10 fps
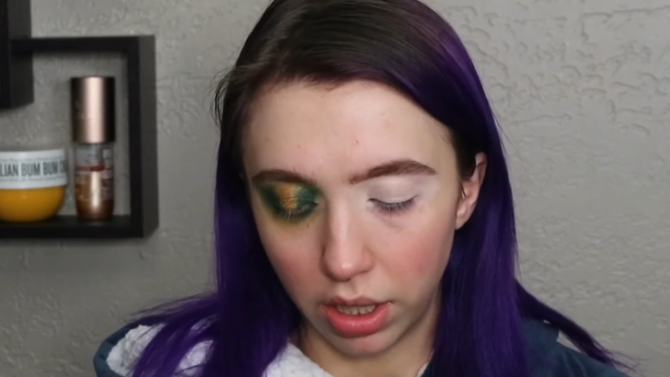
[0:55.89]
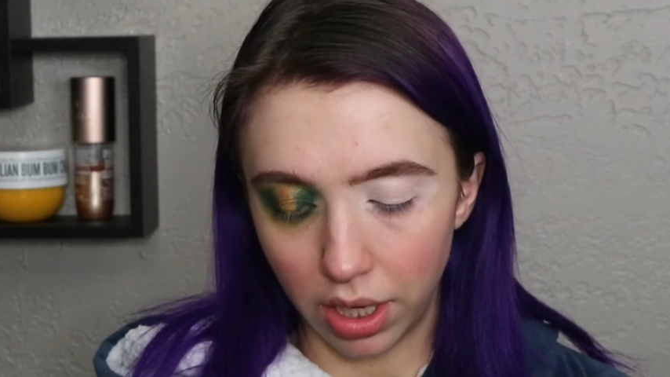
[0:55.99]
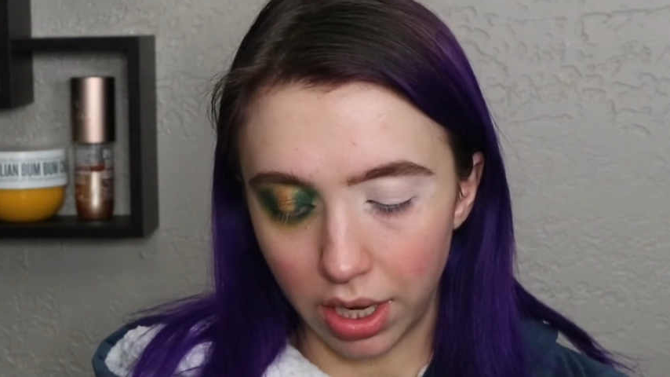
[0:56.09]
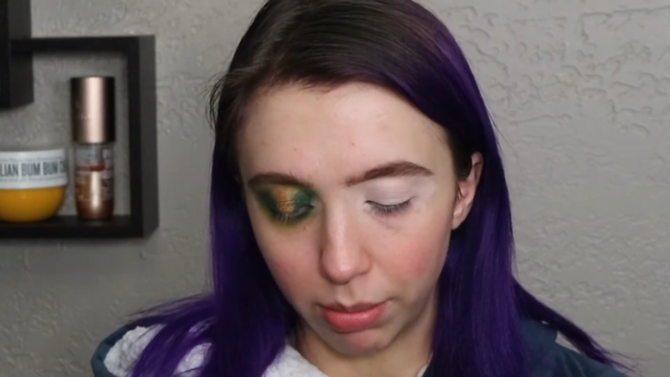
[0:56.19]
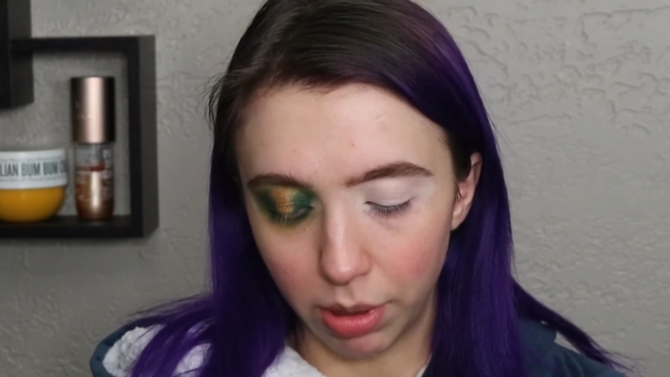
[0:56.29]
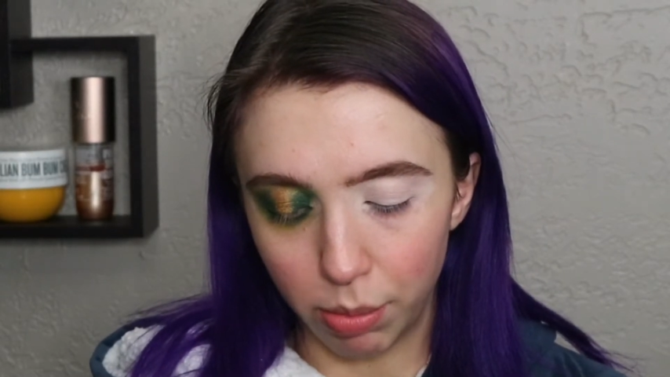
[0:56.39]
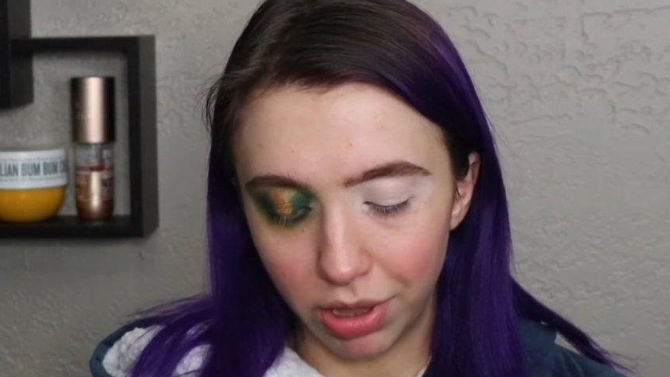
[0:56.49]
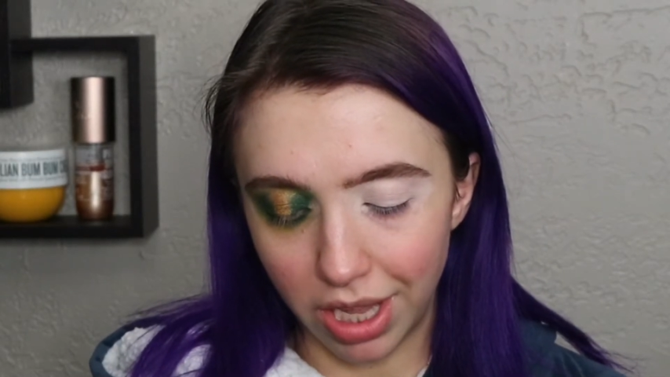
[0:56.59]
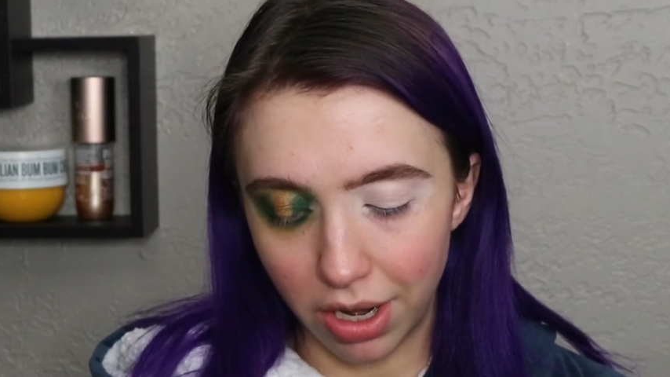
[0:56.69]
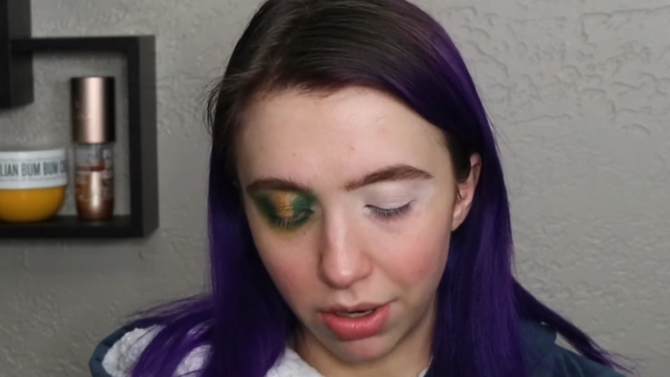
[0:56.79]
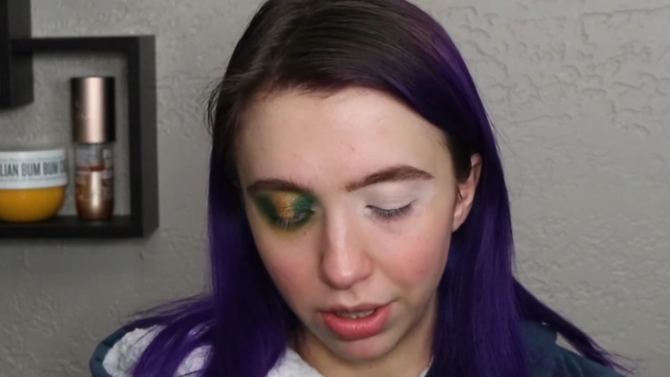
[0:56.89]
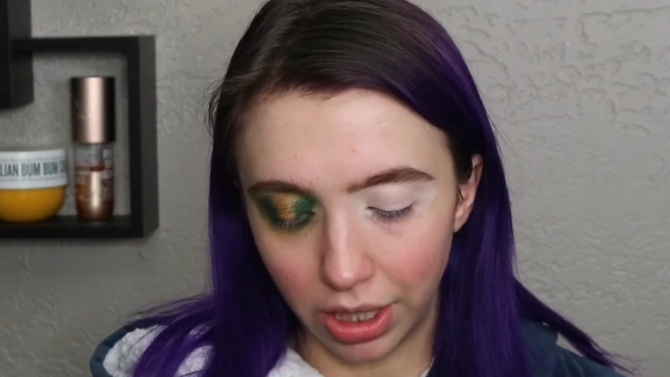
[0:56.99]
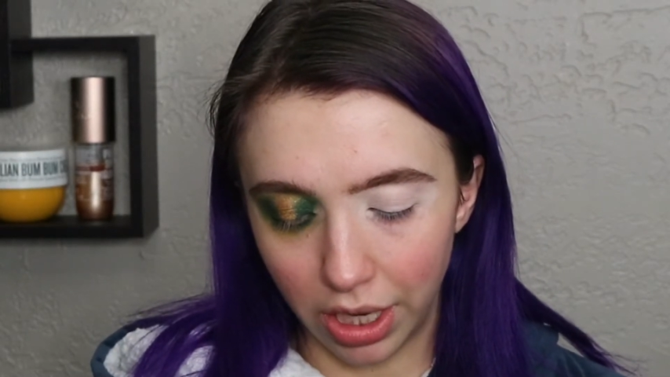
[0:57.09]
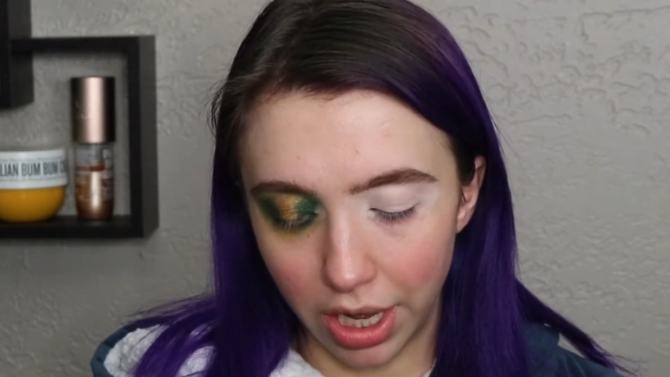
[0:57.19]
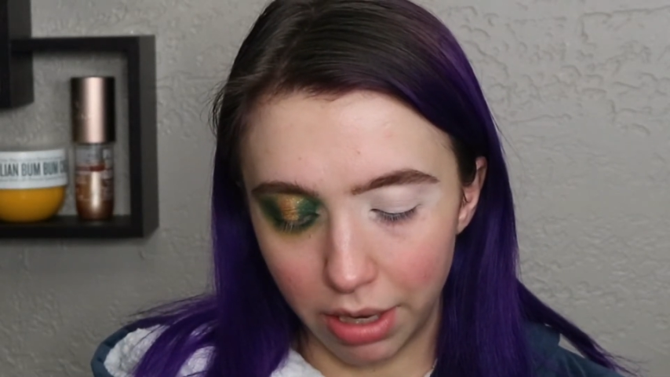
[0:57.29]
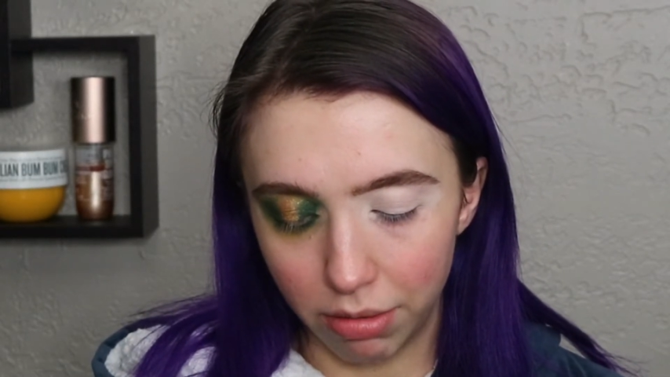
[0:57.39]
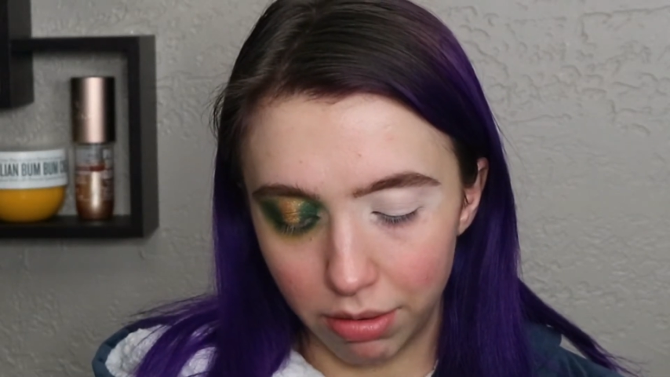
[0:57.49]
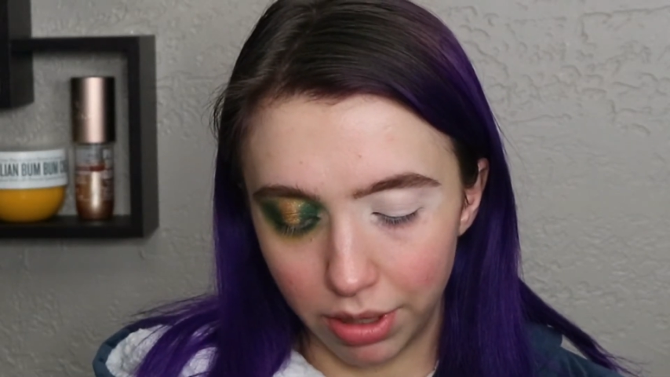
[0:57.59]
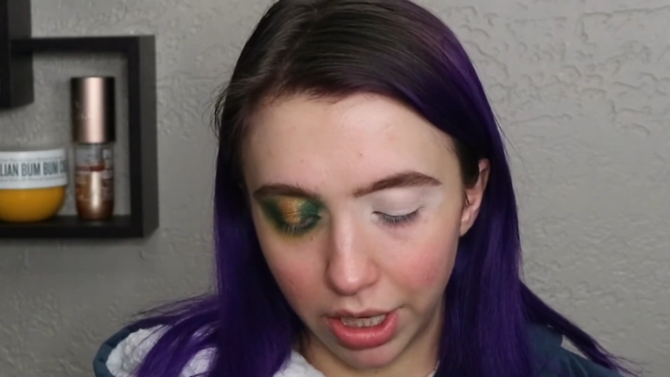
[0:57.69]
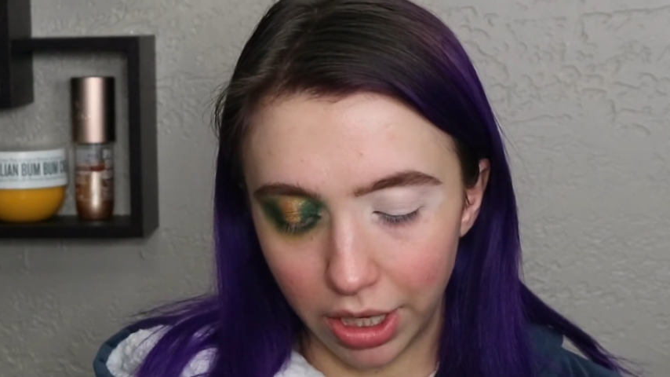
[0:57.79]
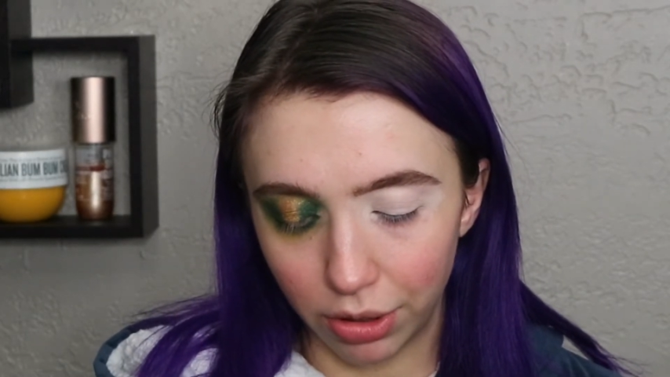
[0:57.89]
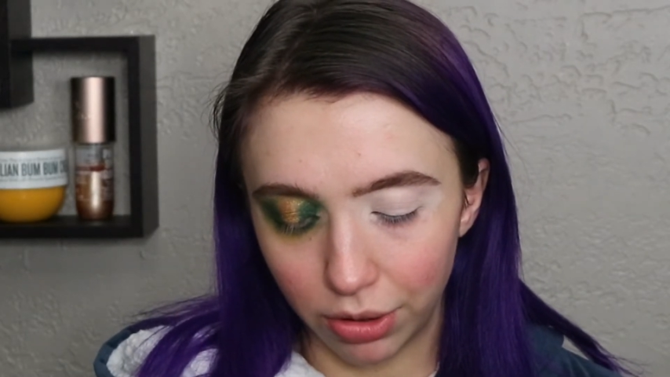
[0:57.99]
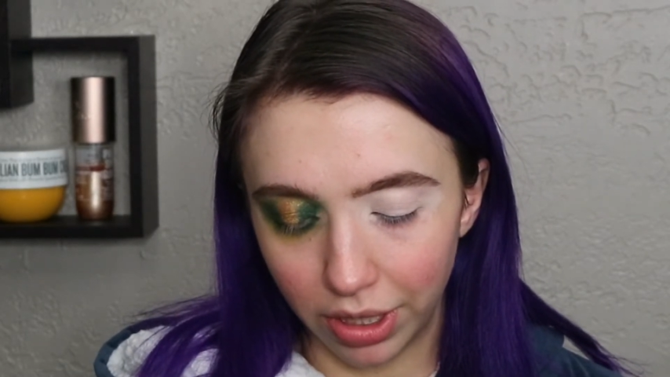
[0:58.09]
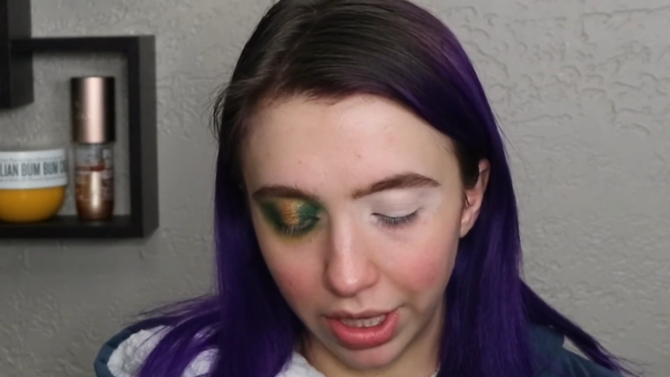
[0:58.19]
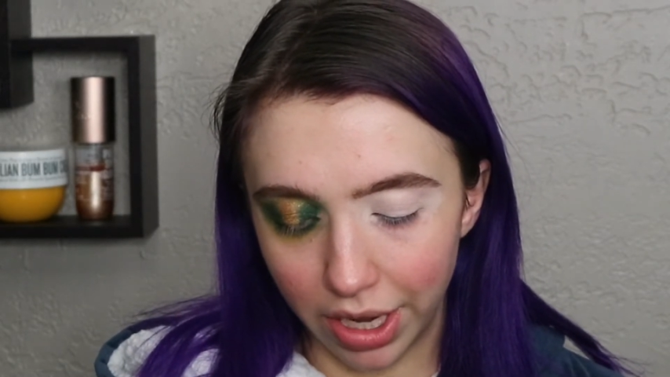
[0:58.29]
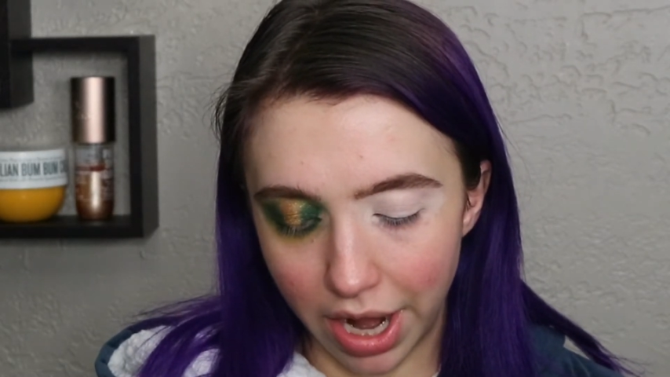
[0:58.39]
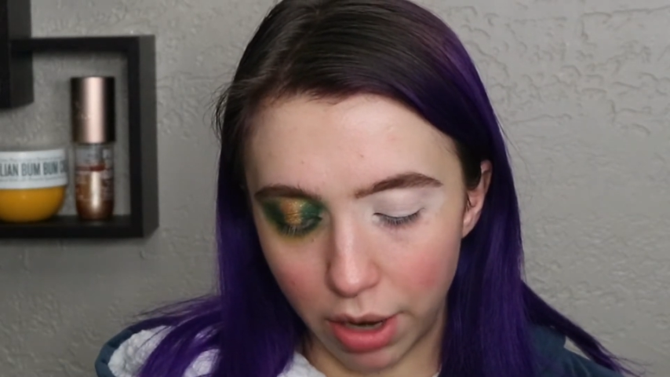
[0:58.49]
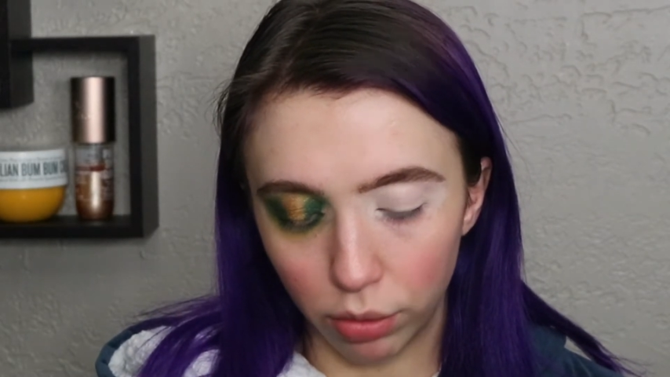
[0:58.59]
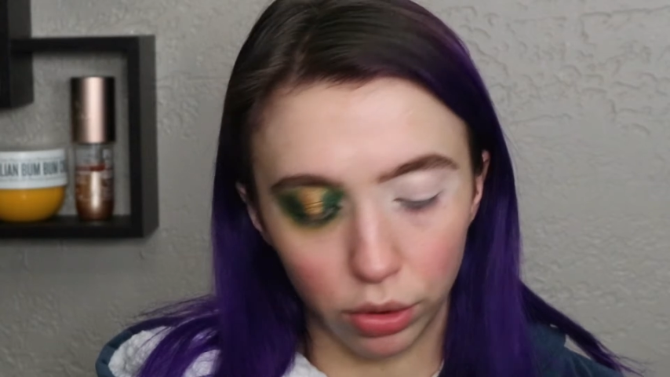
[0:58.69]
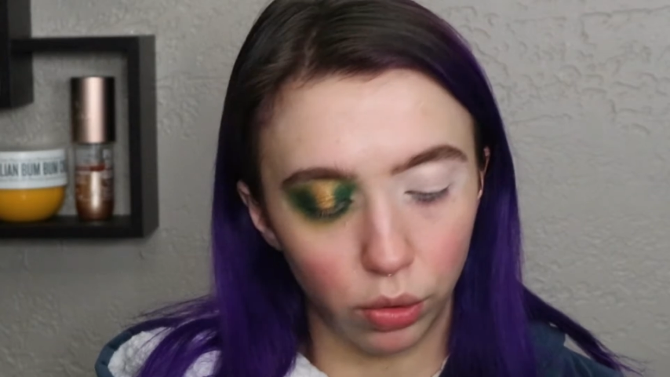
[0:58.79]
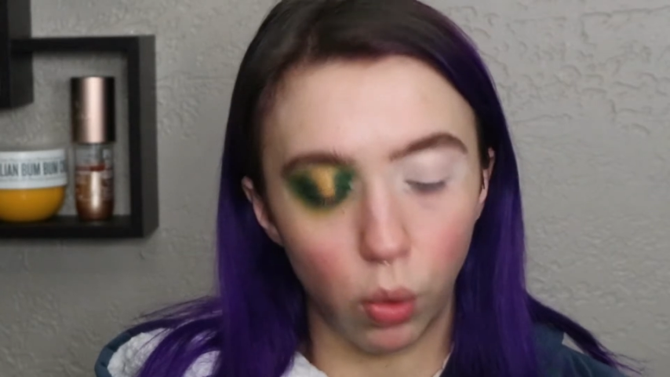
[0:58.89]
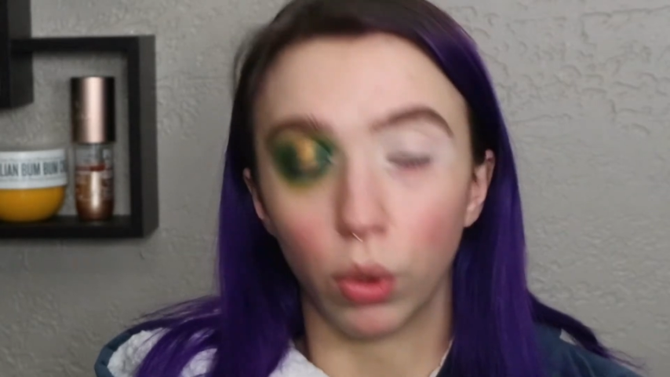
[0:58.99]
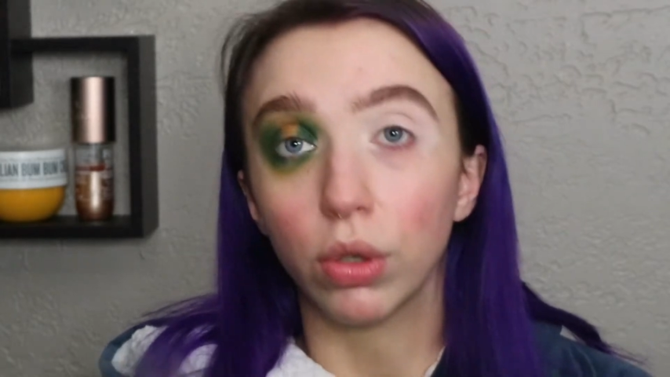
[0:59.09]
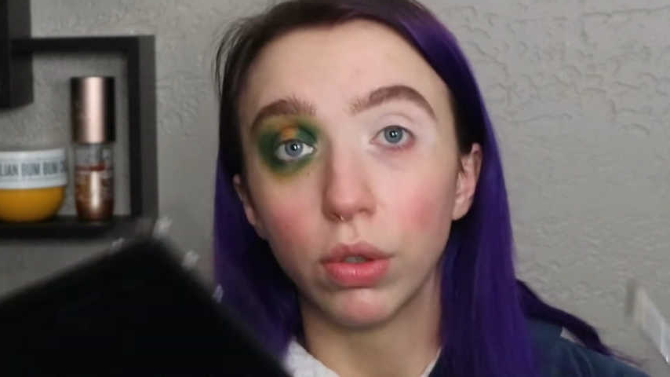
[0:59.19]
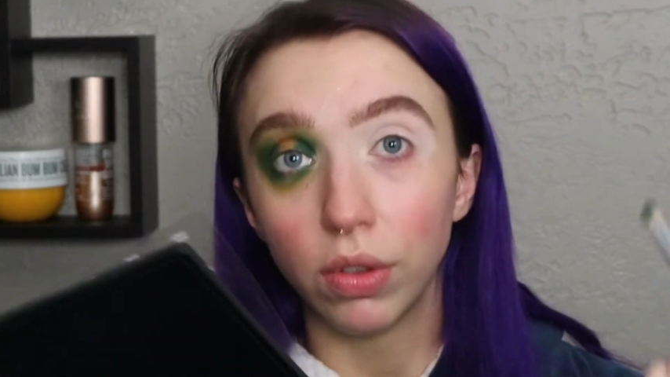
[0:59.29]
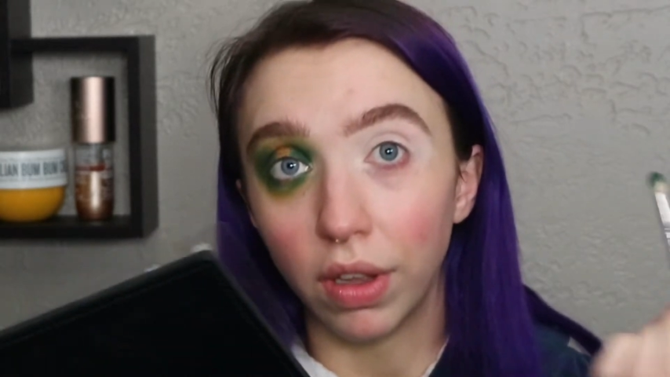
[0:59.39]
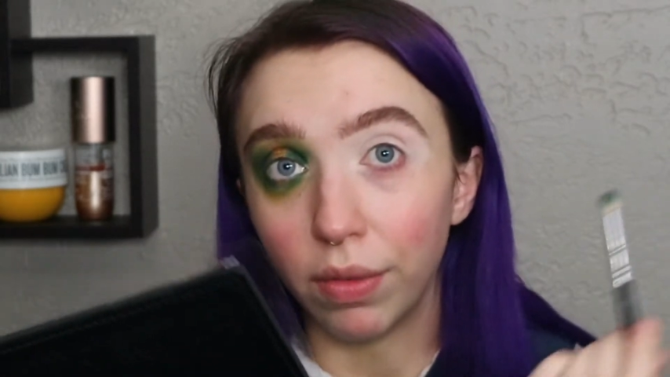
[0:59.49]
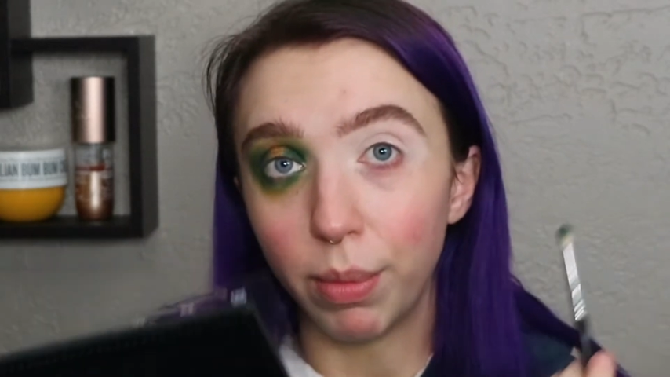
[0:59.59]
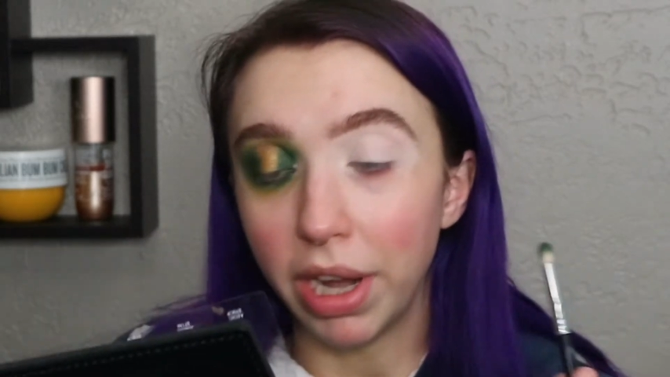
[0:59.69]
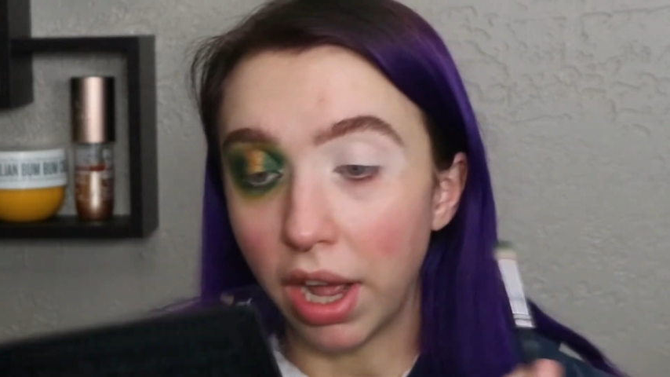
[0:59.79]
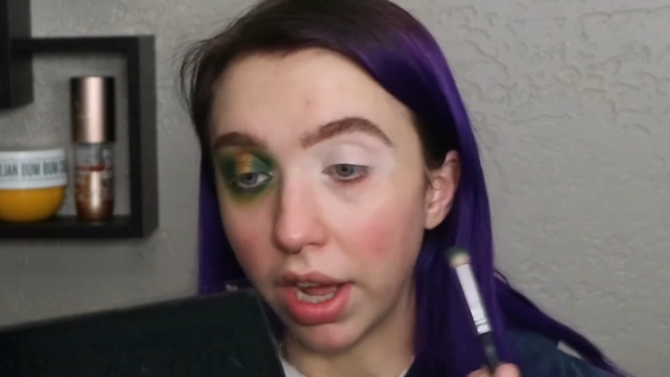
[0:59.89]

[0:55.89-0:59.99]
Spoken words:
and I'm gonna put that on the inner and outer corners of my